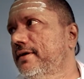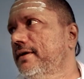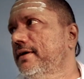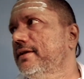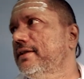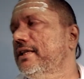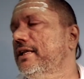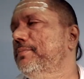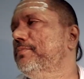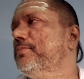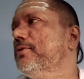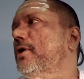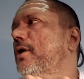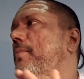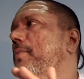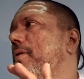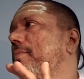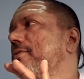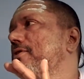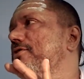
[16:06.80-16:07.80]
The
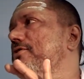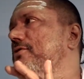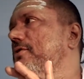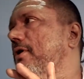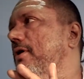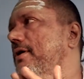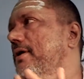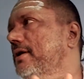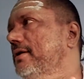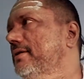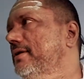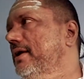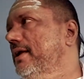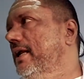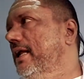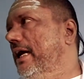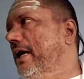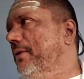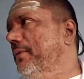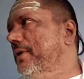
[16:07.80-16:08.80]
problem is not in the
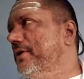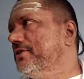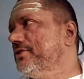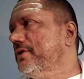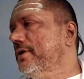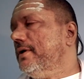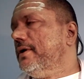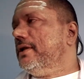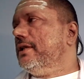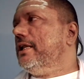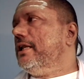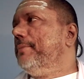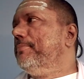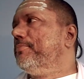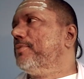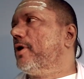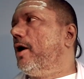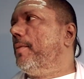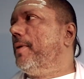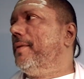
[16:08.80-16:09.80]
language. The
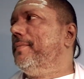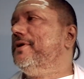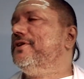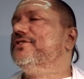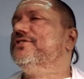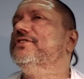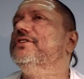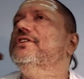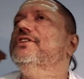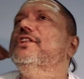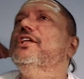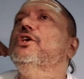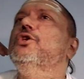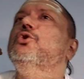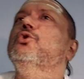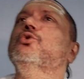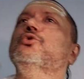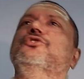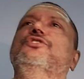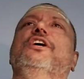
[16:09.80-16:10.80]
problem is in the
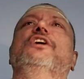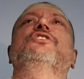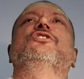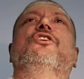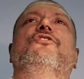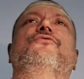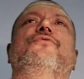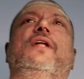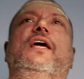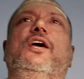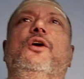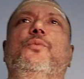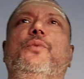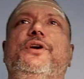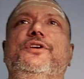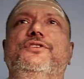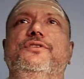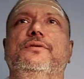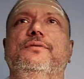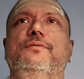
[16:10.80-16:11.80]
usage of language.